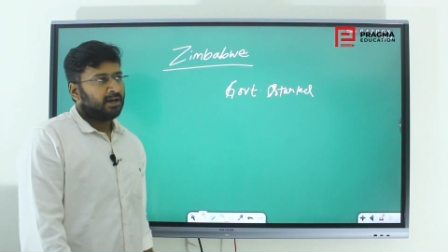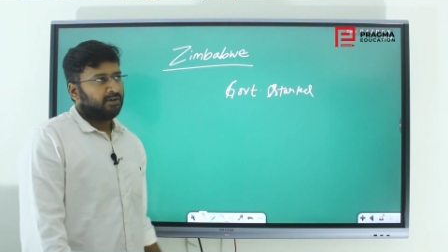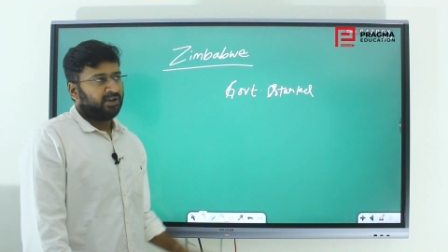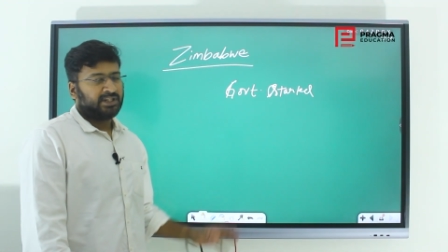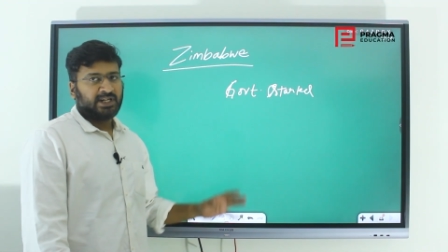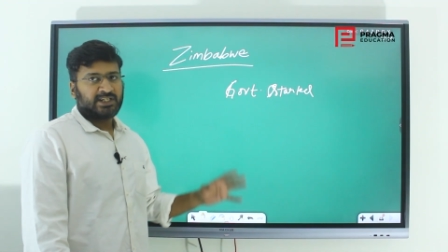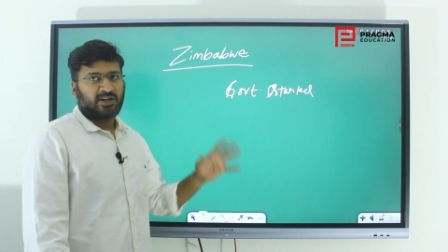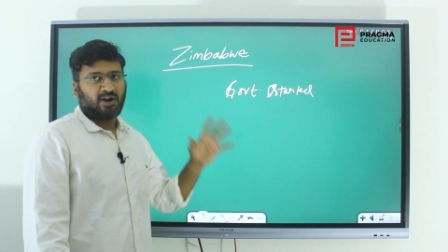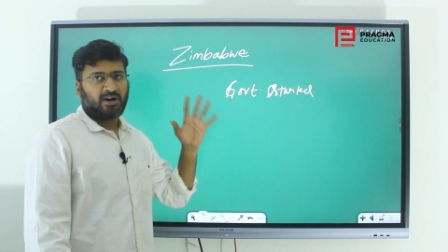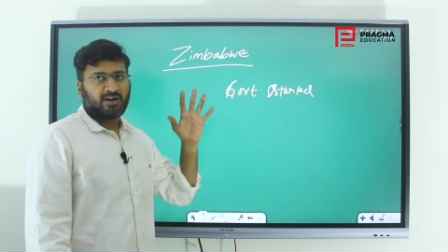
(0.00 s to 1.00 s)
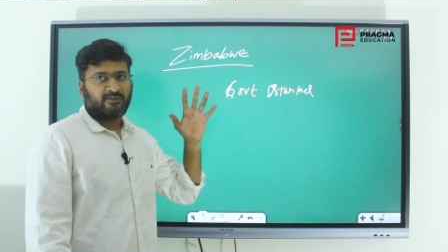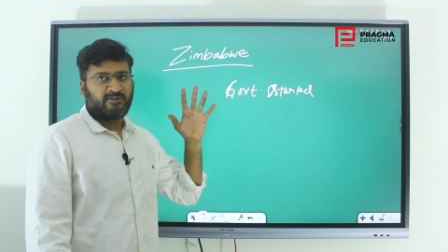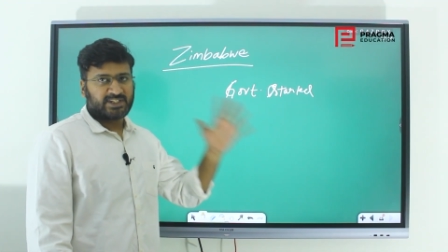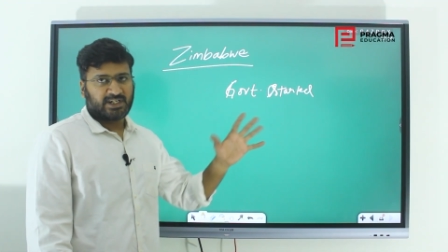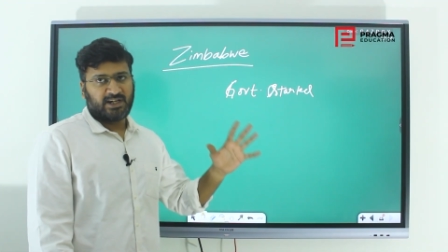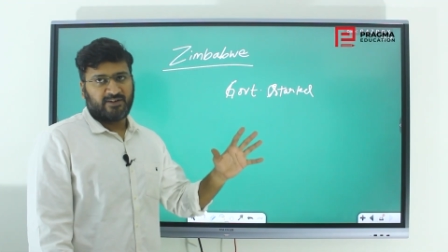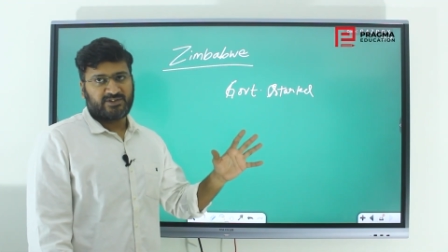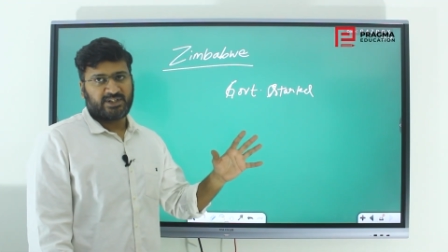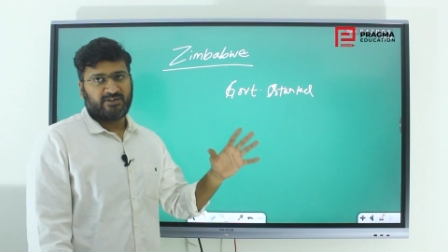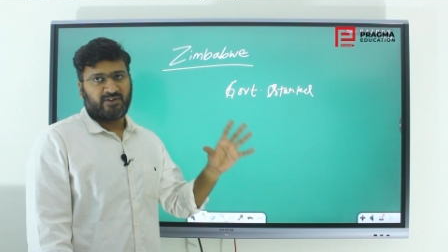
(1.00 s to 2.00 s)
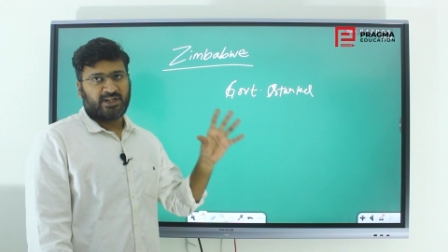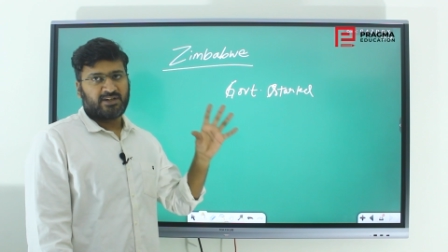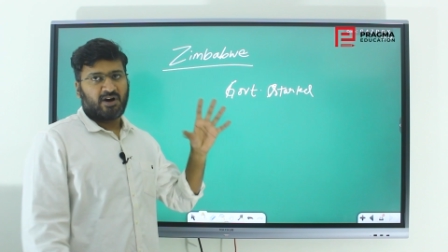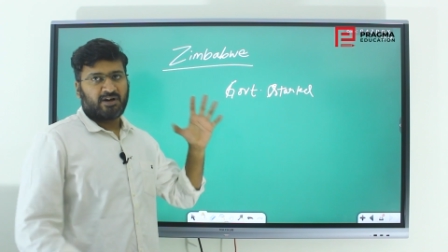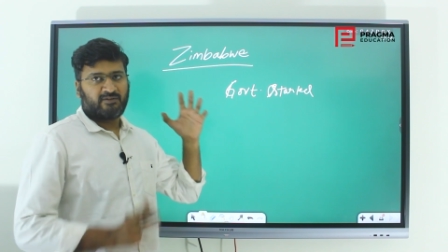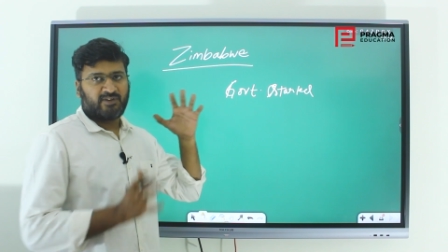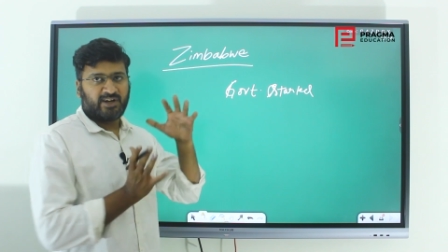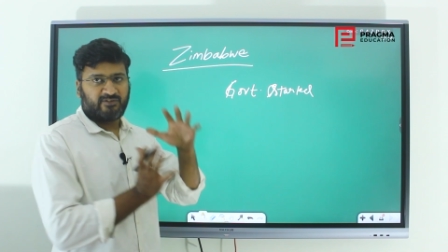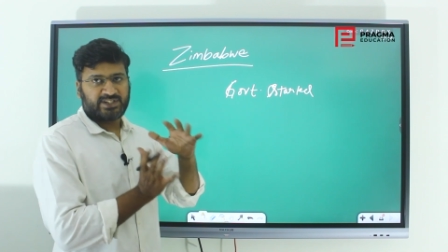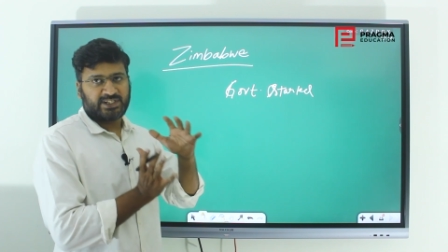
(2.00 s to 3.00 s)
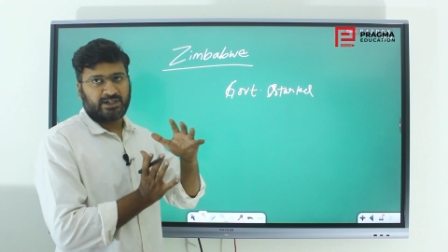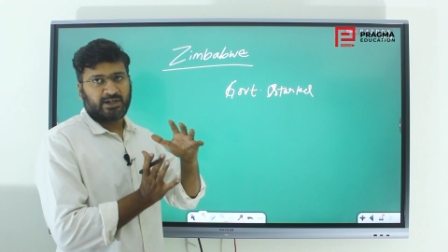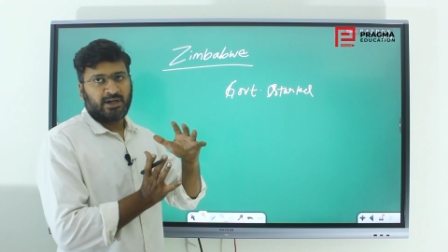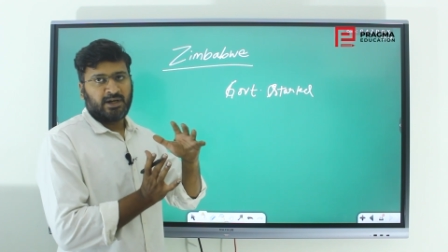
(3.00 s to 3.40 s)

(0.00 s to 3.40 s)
When there is a lot of fiscal deficit, there is a lot of deficit.